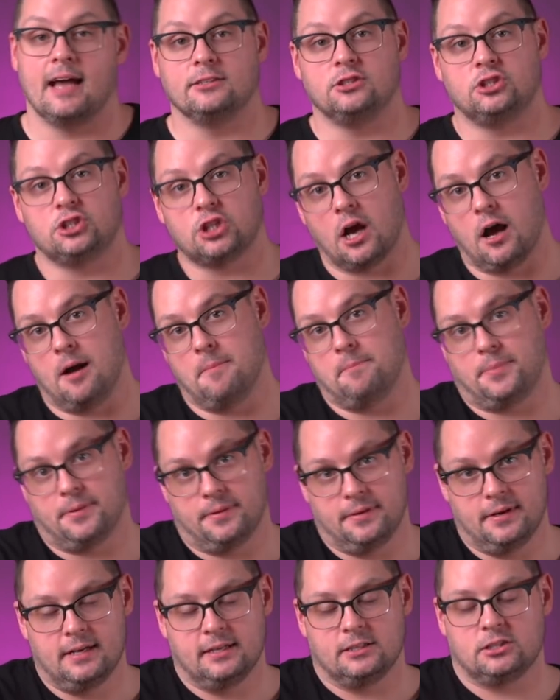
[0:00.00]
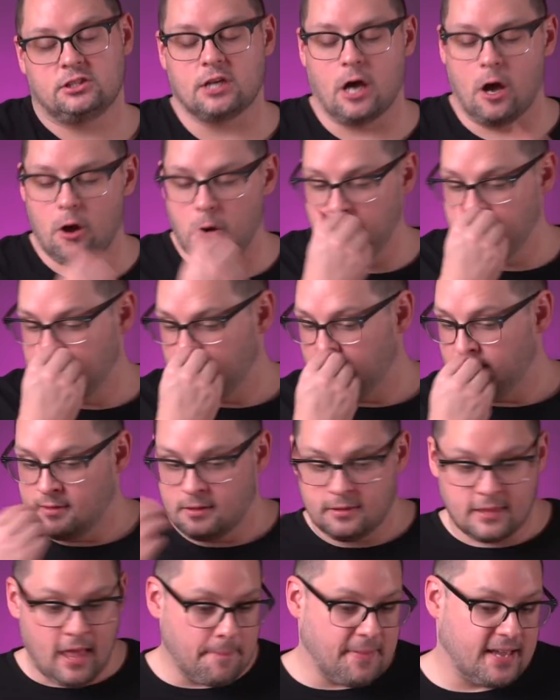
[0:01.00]
jump. So
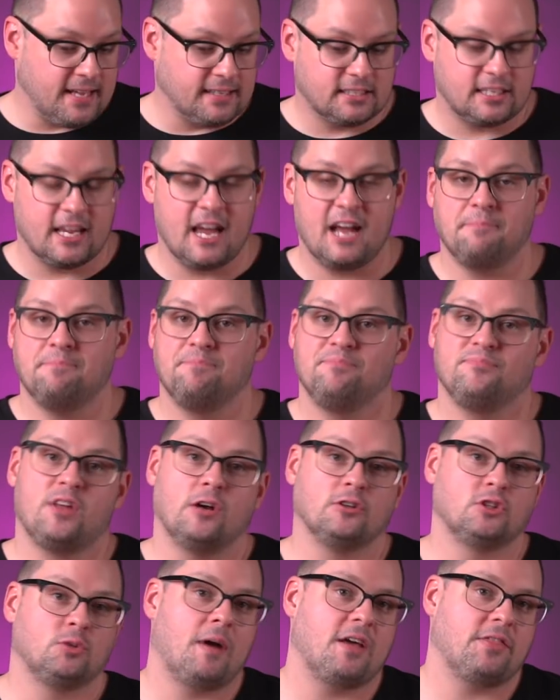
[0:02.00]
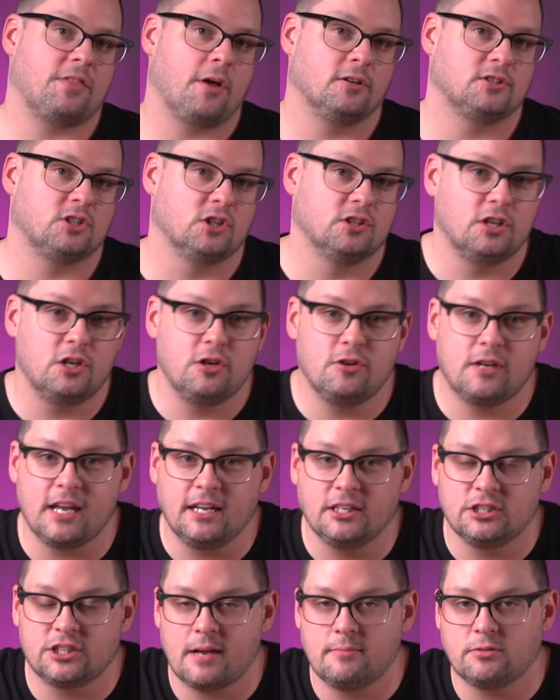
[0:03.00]
that being said, those are my thoughts on the New
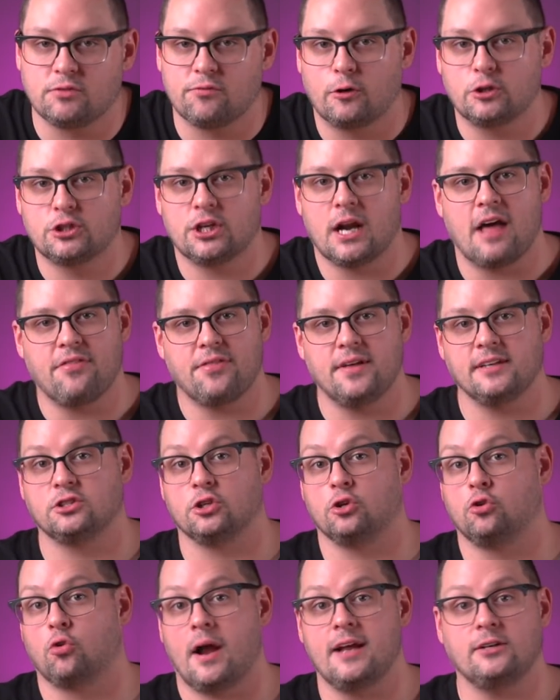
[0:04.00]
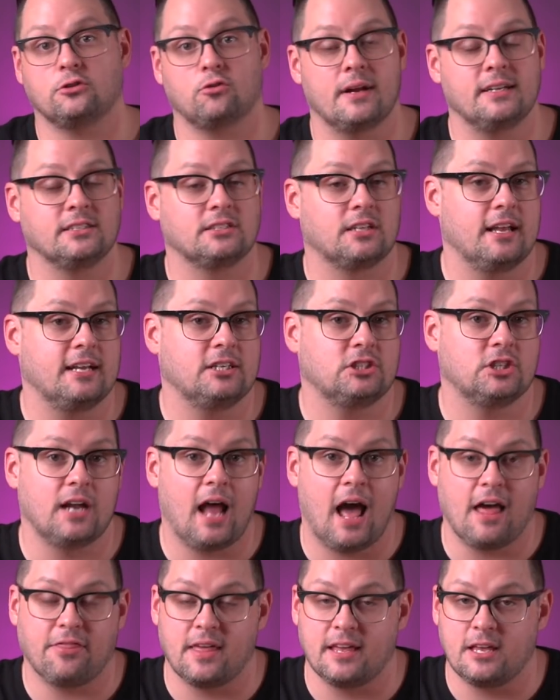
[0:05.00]
King James Version. I think it's a great translation.
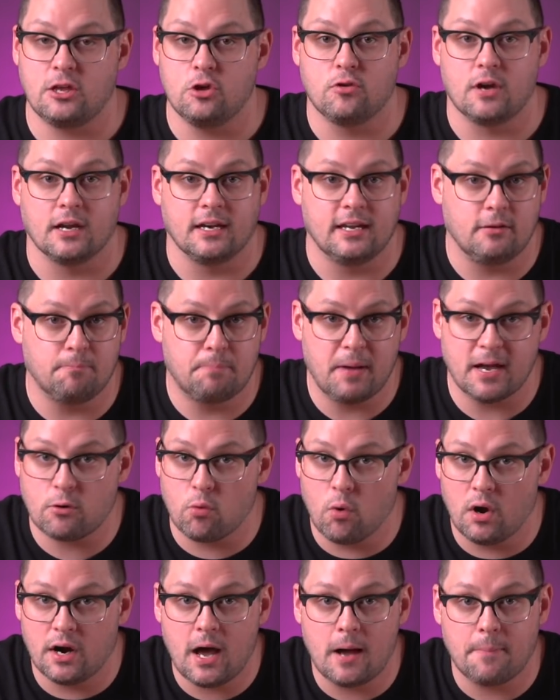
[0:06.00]
I think you could pick one